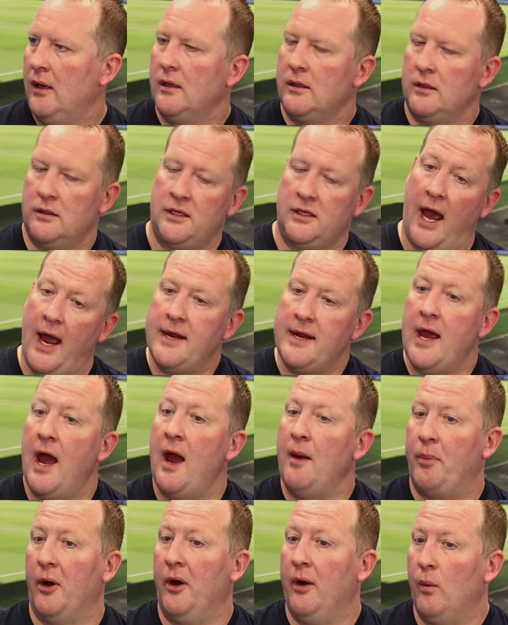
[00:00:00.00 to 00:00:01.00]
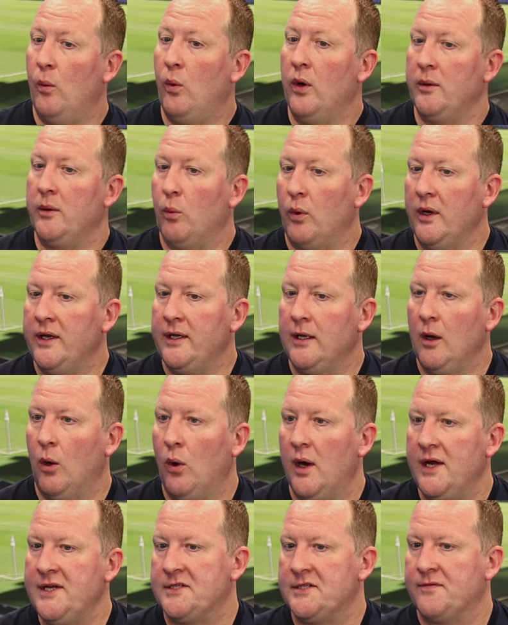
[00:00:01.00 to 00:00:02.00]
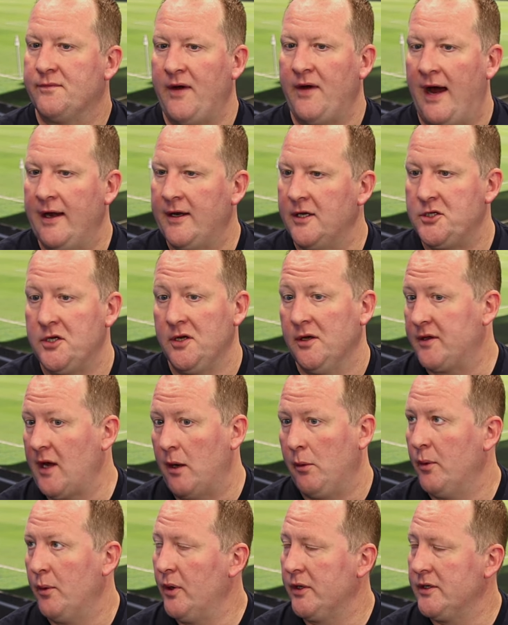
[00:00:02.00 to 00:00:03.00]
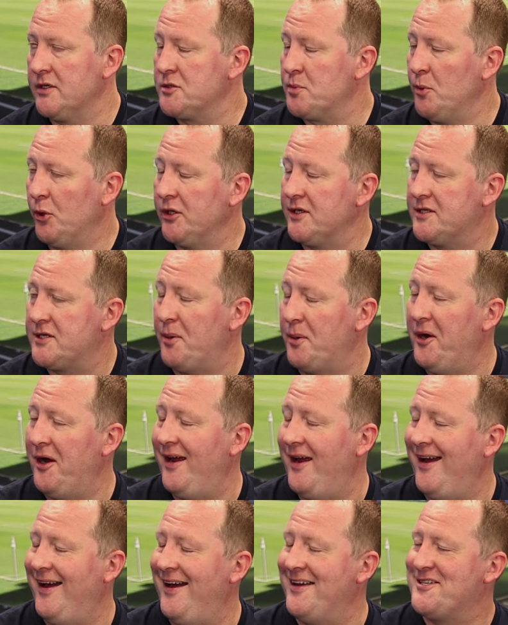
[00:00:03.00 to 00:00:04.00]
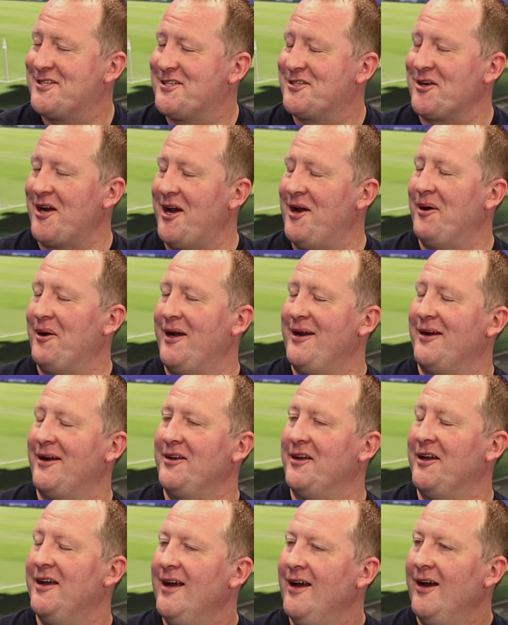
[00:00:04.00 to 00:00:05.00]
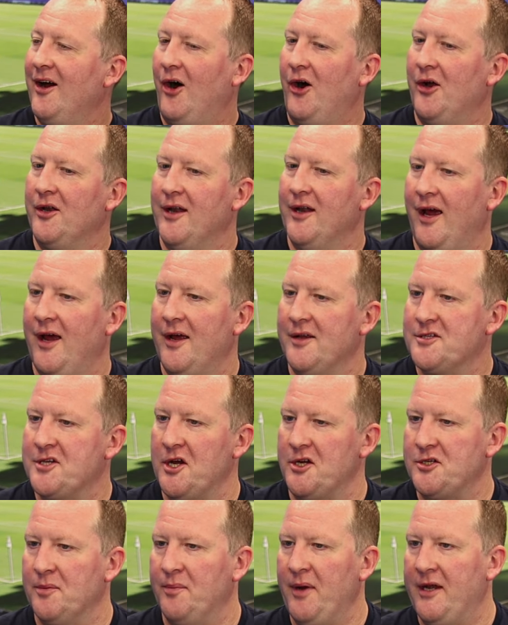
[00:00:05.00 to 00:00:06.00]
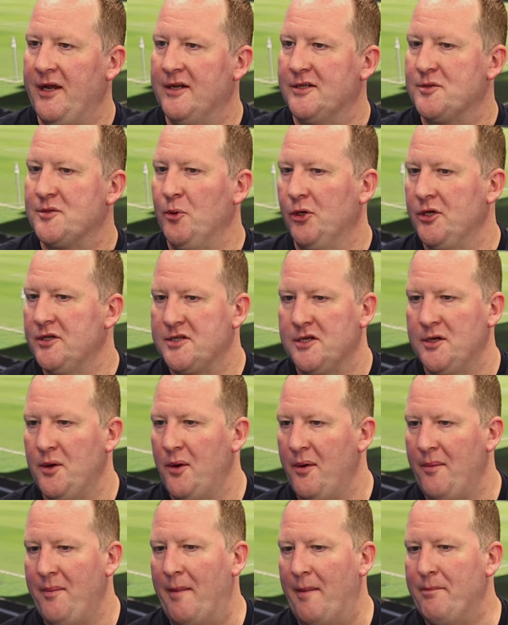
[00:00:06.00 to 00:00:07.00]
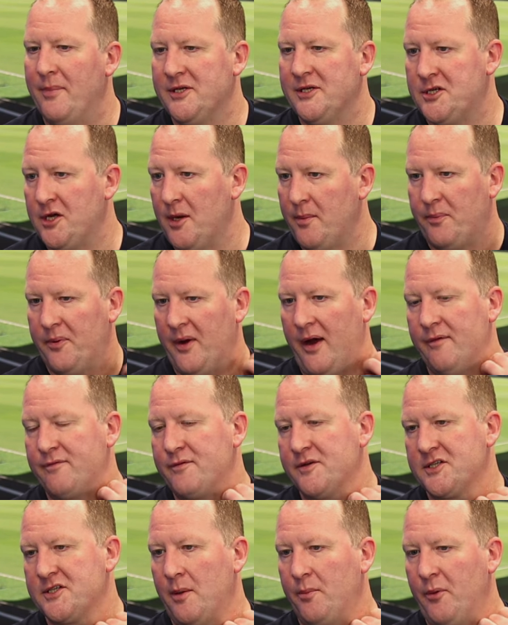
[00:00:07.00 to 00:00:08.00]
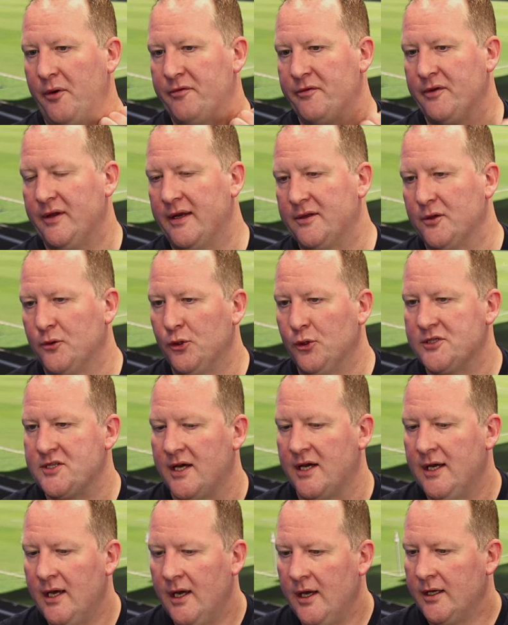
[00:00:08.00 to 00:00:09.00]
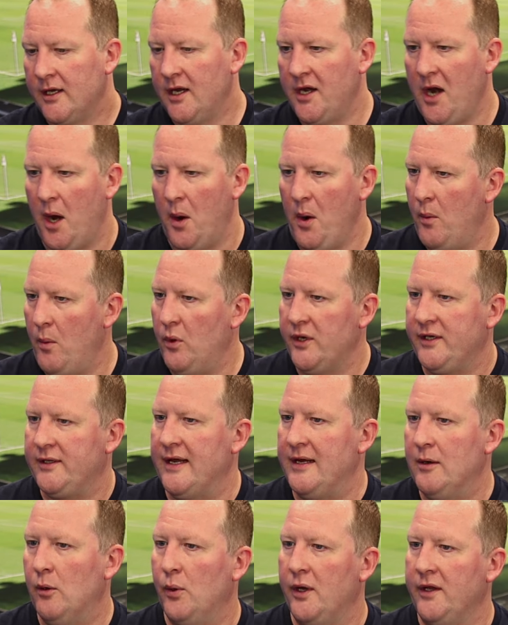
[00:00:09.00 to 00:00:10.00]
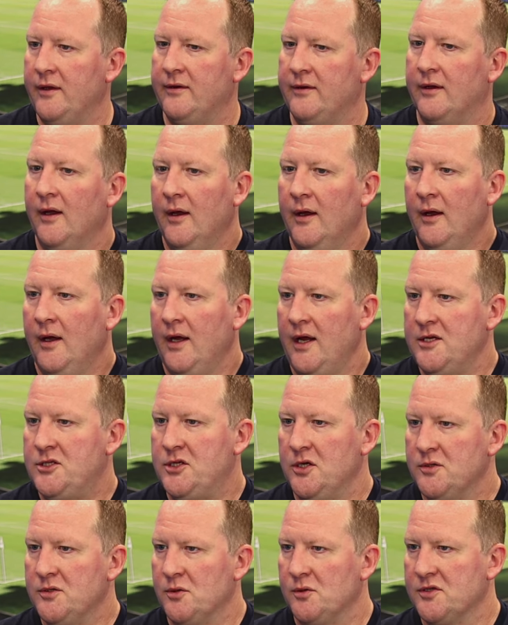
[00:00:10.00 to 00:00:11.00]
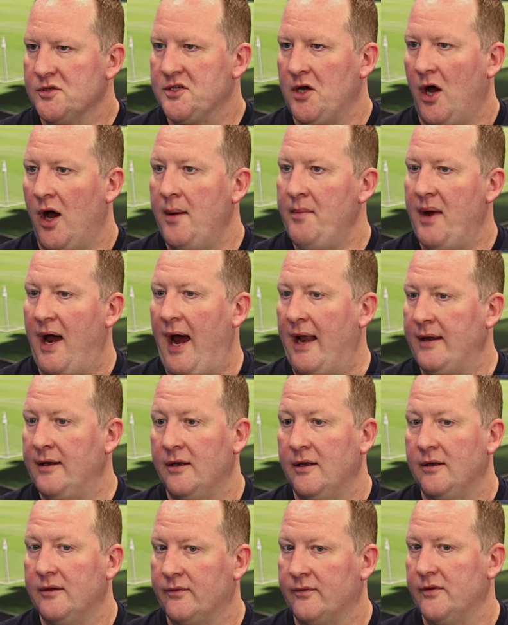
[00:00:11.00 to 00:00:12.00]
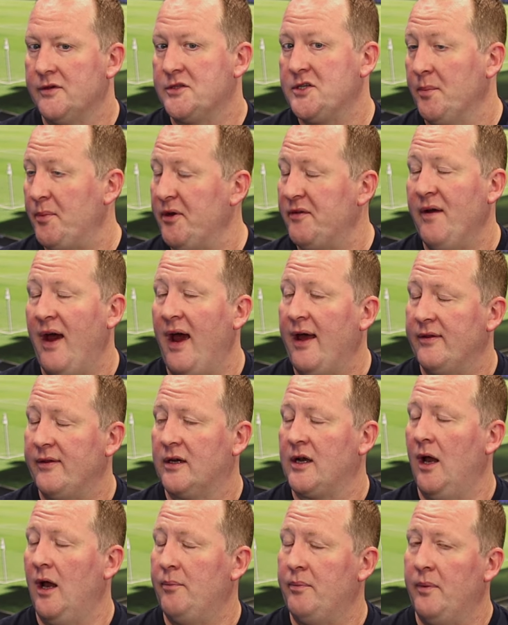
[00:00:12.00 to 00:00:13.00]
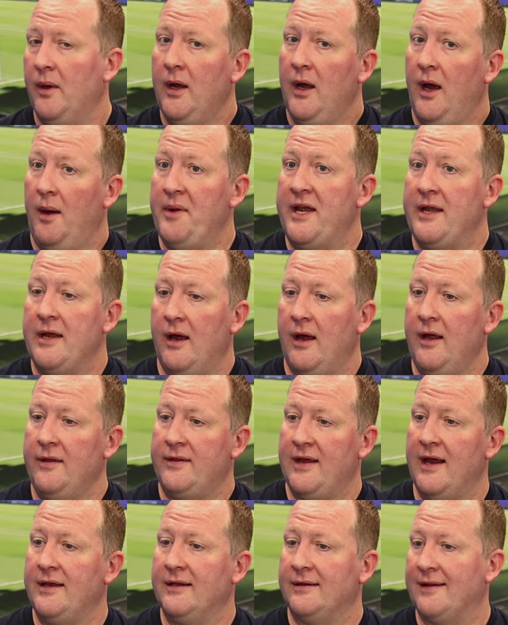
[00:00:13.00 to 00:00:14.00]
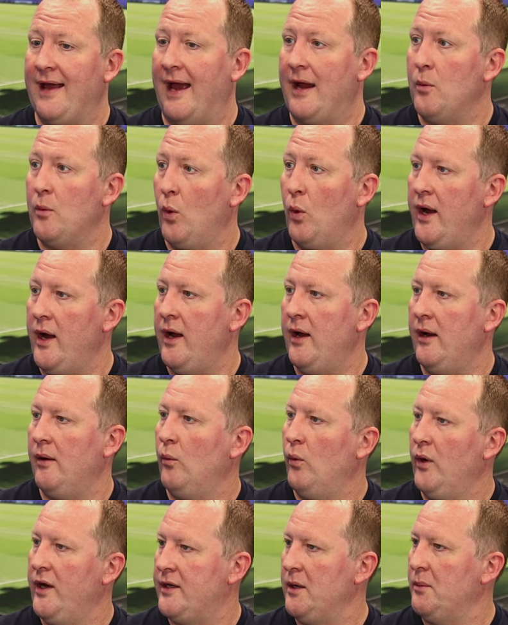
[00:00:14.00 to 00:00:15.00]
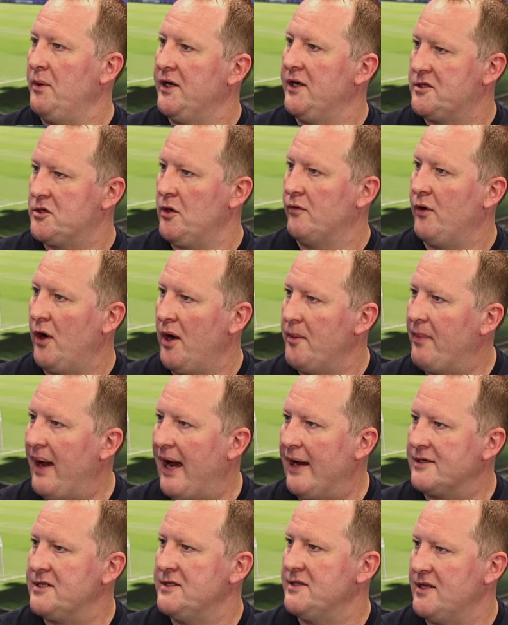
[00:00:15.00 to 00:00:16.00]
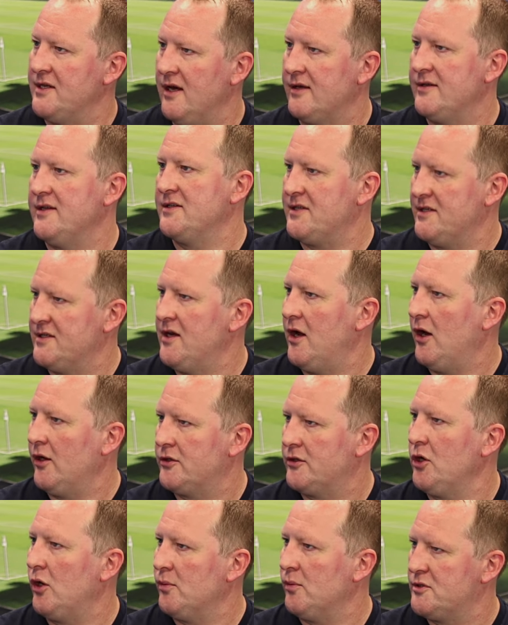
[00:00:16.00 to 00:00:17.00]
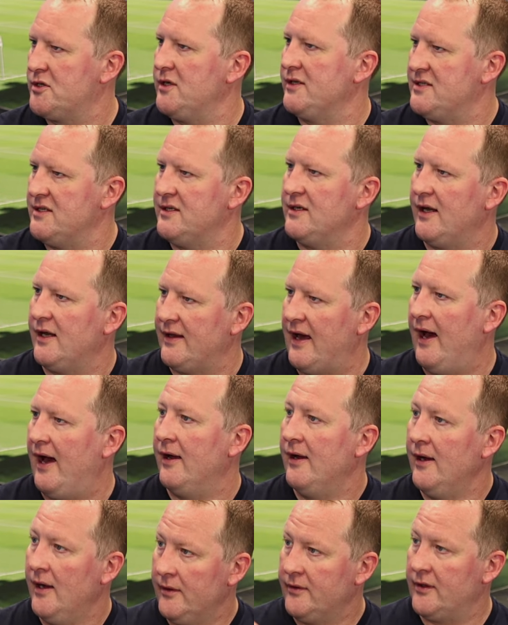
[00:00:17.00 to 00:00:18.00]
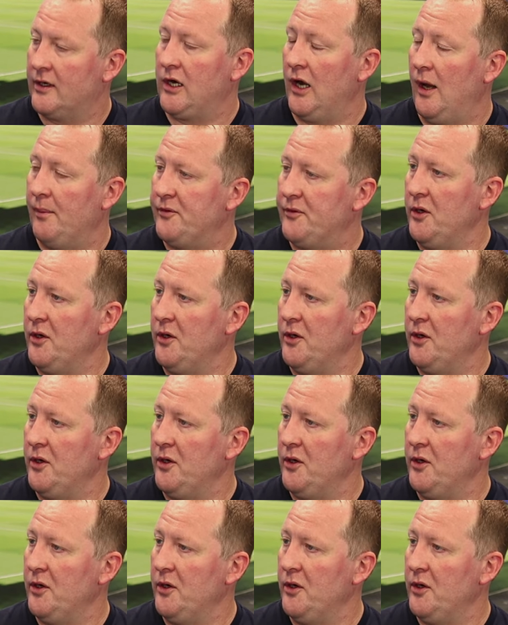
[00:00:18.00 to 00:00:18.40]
Yeah. But we always find issue. I dealt with one this morning straight away on social media this morning to do a membership for someone, for their daughter. You know, and we deal with issues all the time. And to be fair, the club, I mean, at the end of the day, we're doing this off our own backs. This isn't our job, so this isn't like that. The club